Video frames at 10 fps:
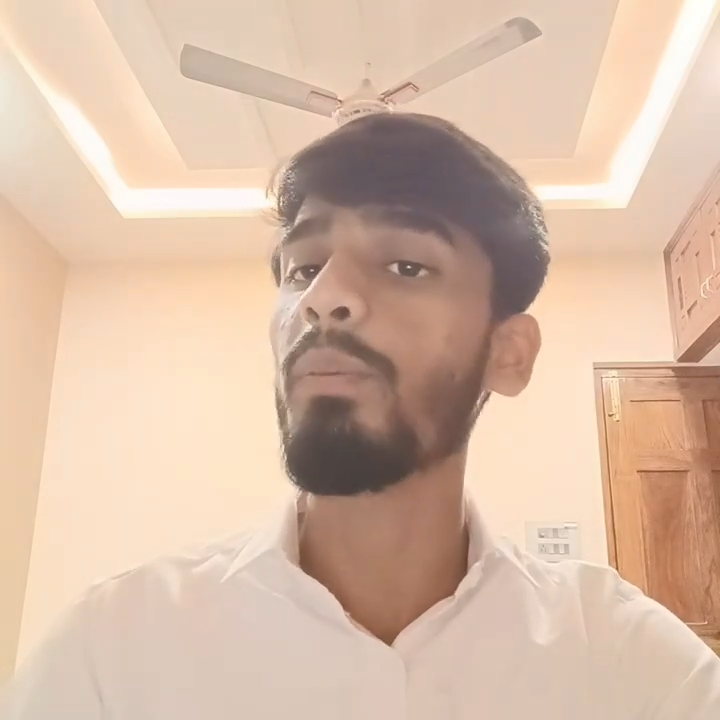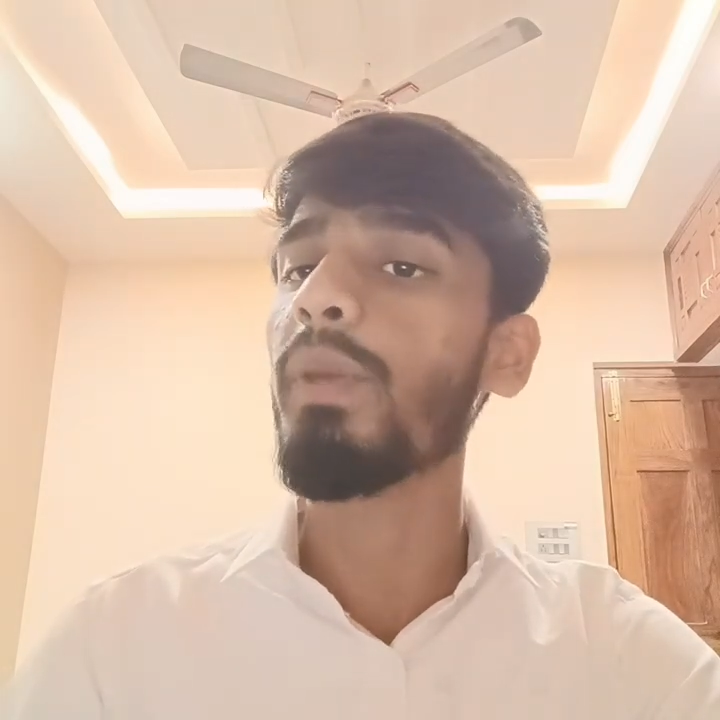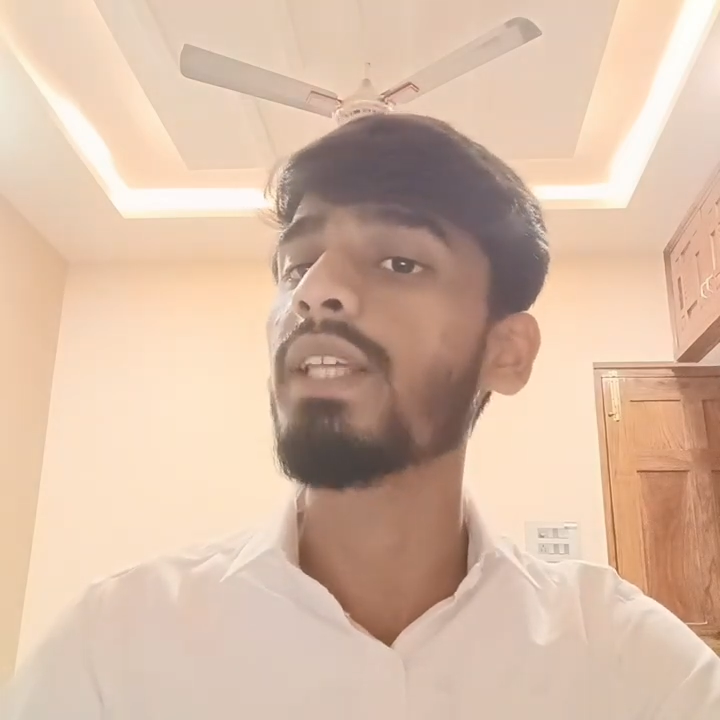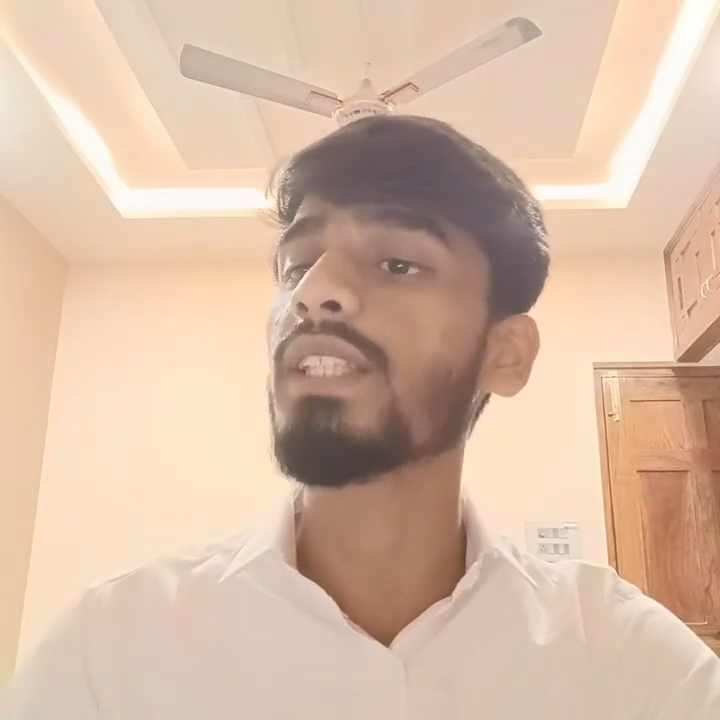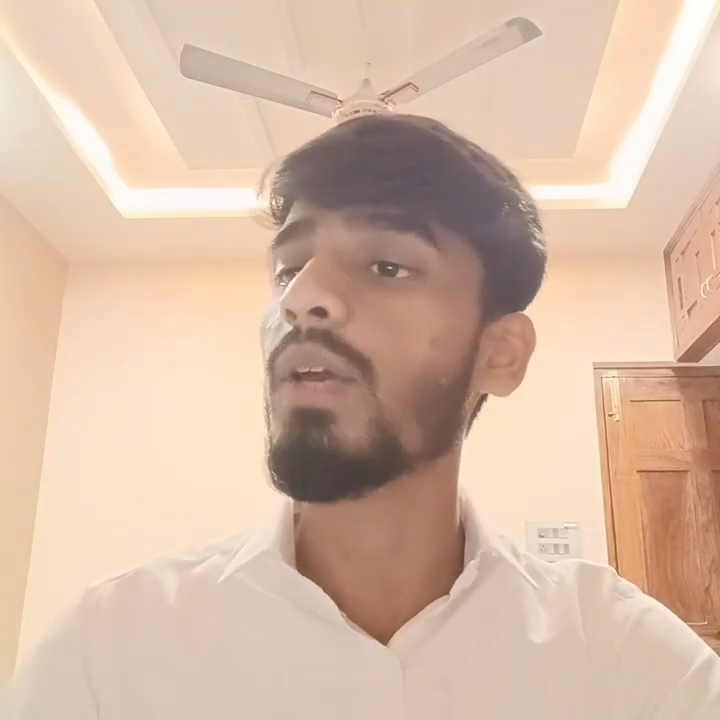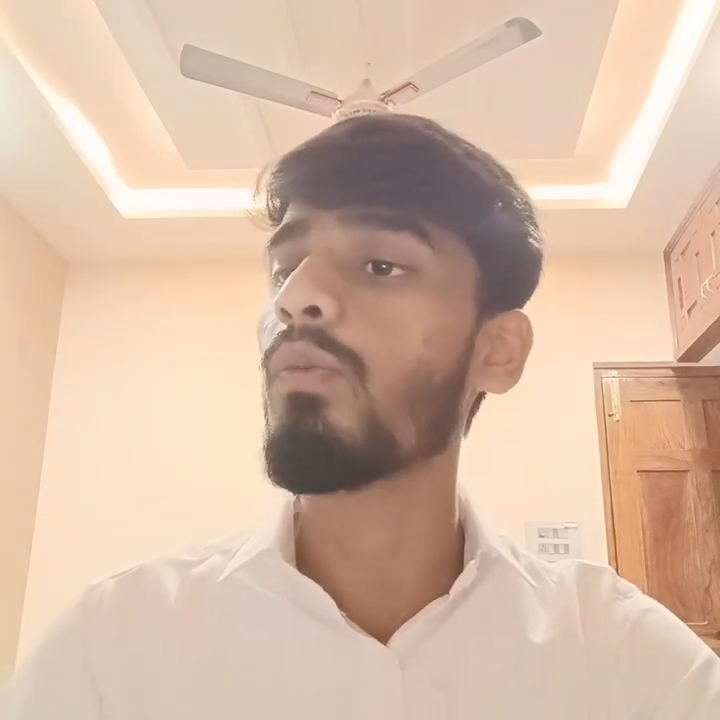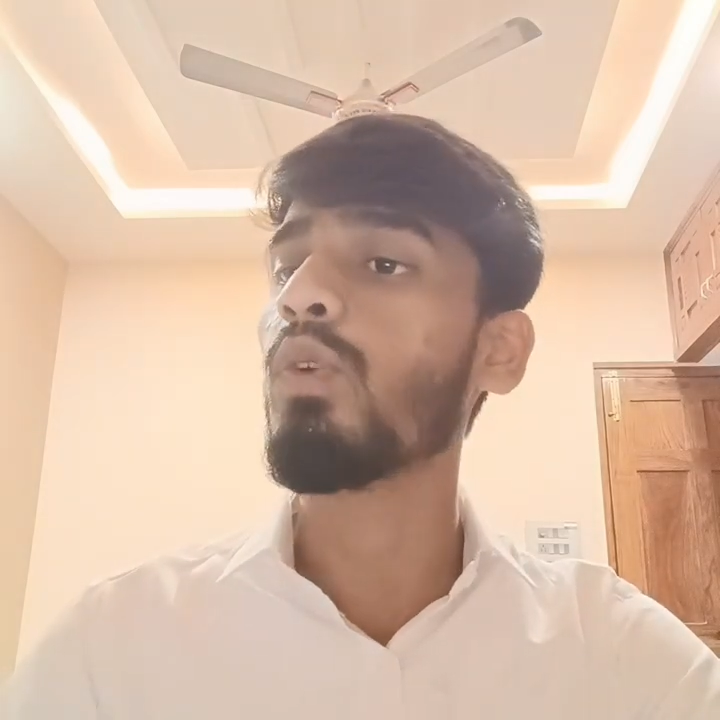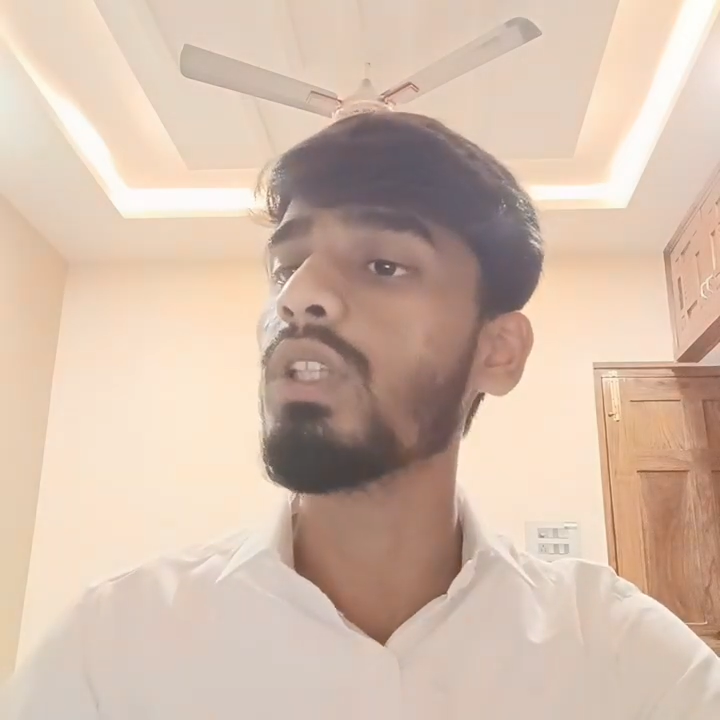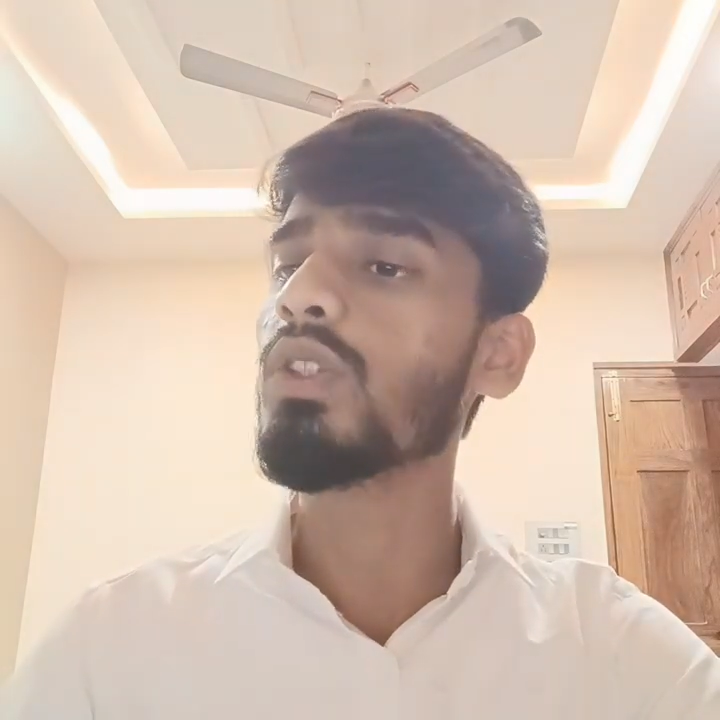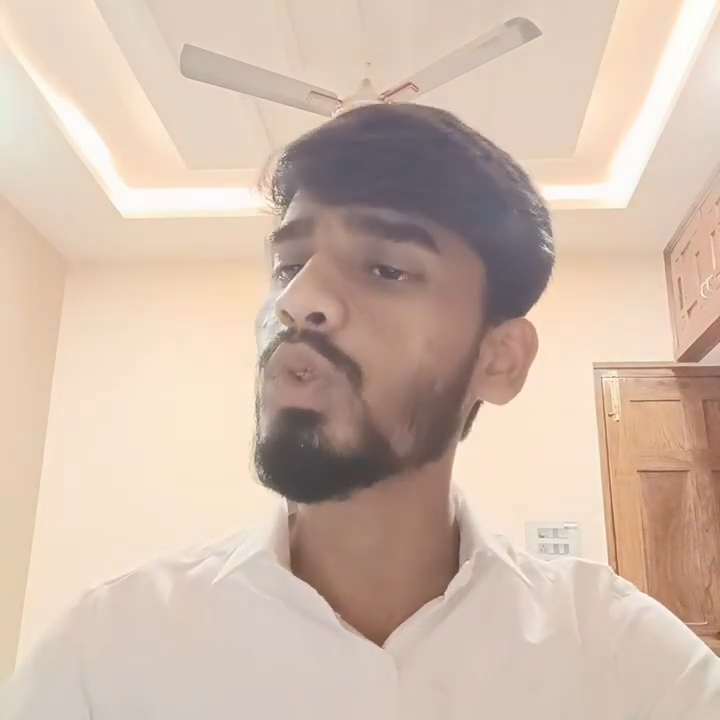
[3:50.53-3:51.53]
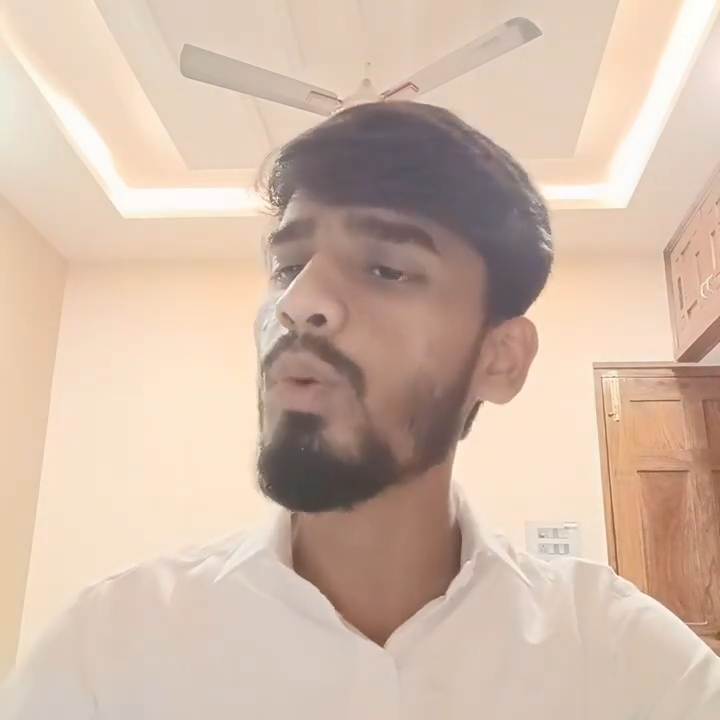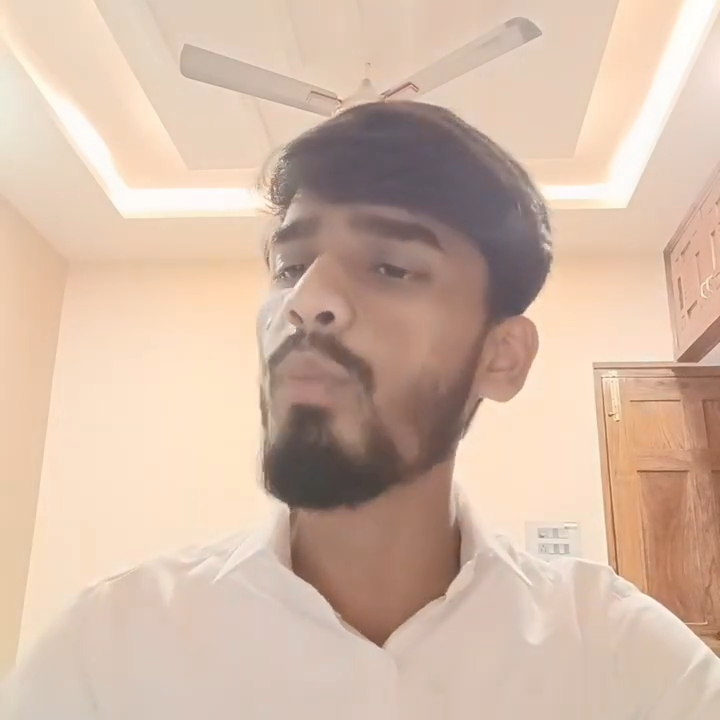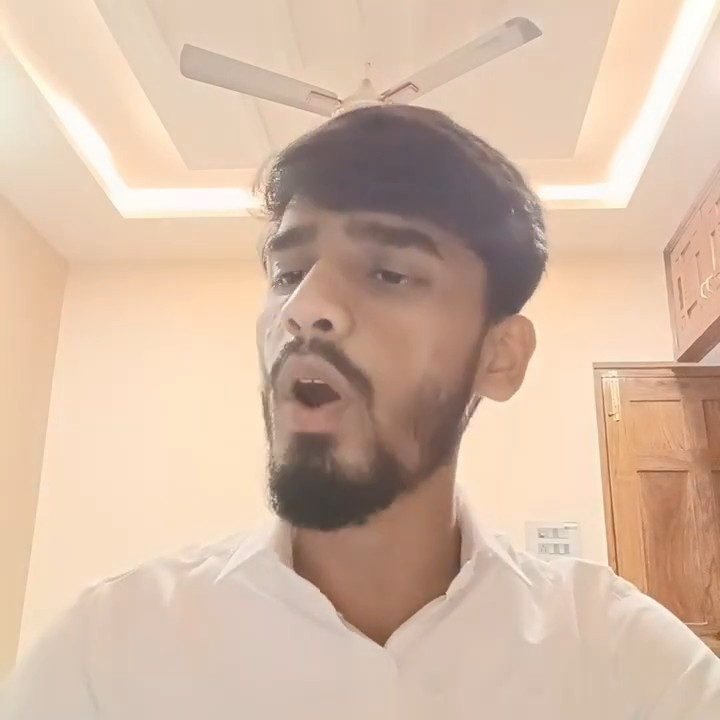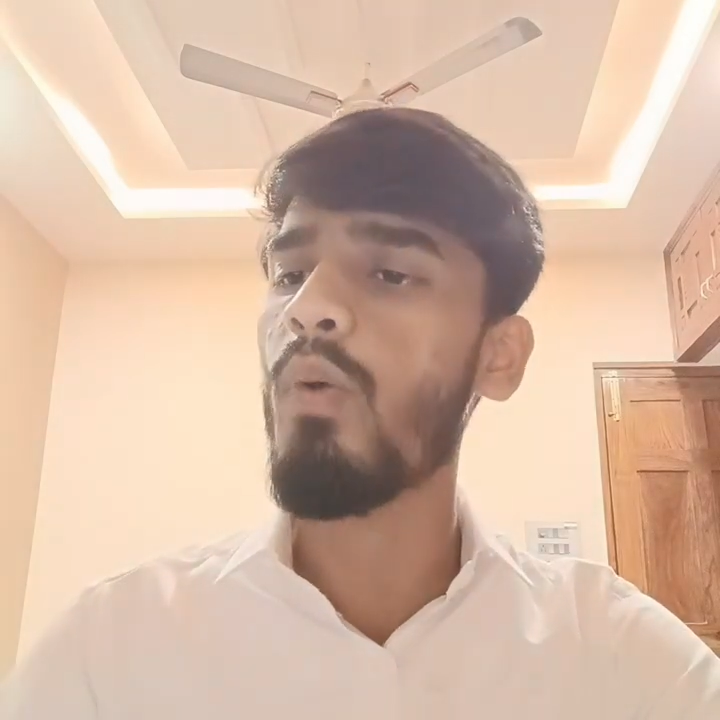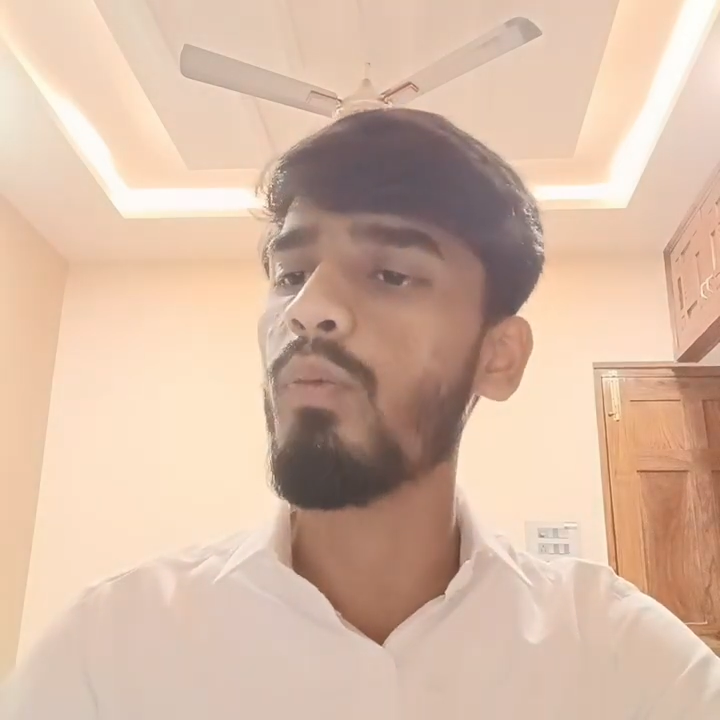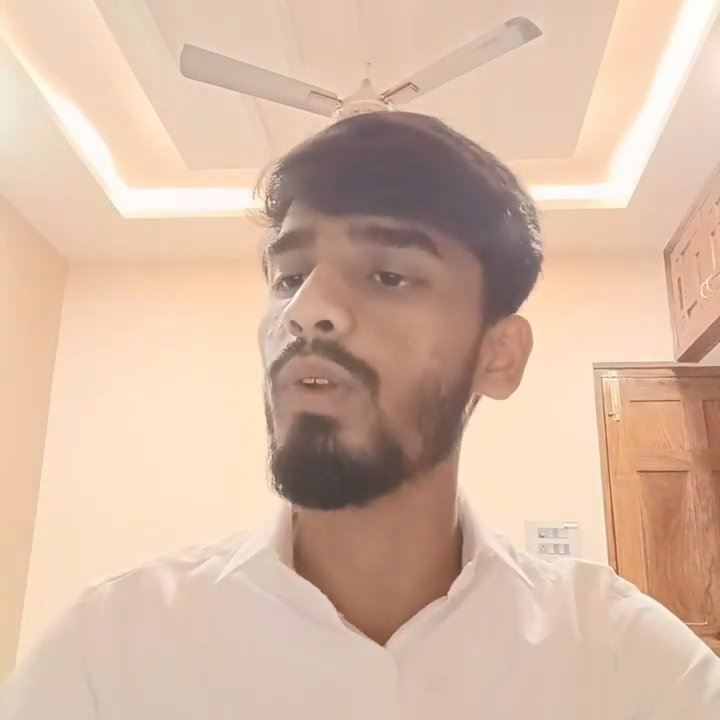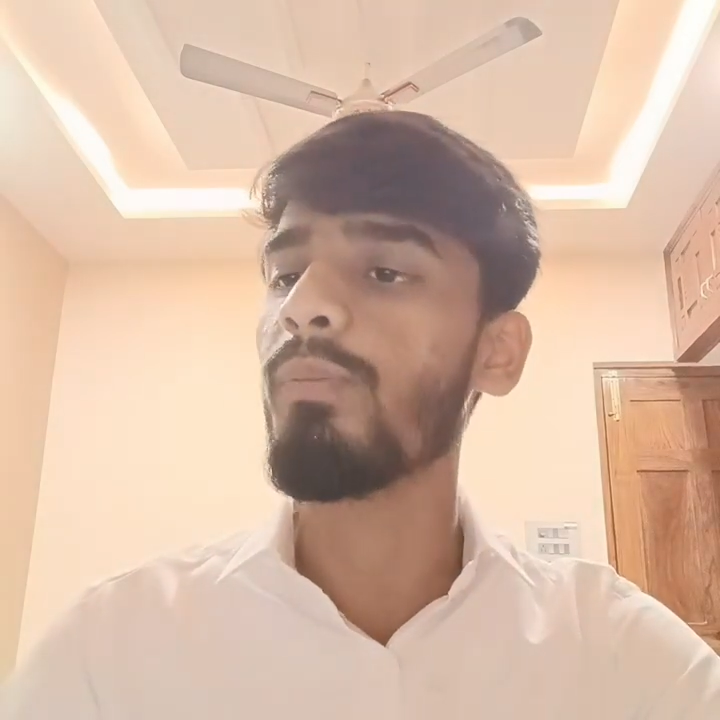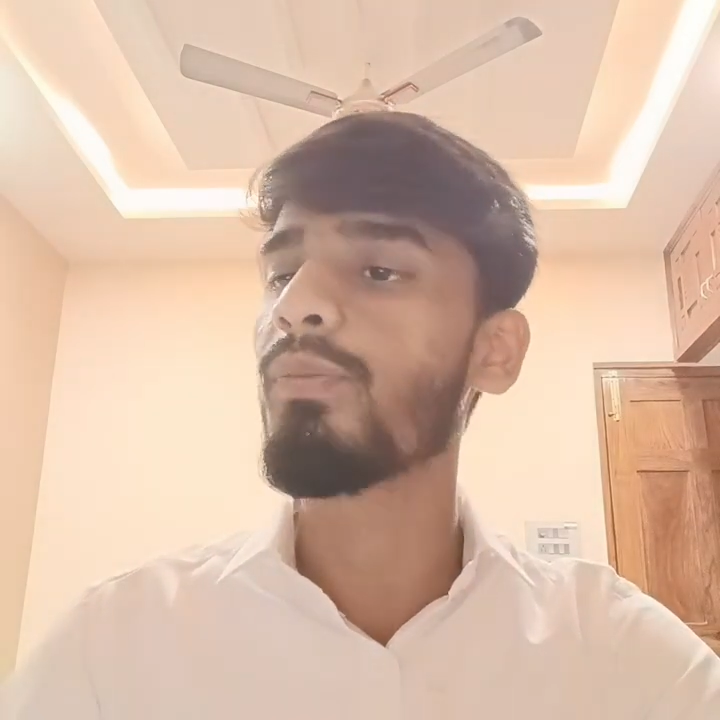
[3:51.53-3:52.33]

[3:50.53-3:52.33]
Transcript: makes FOL so powerful.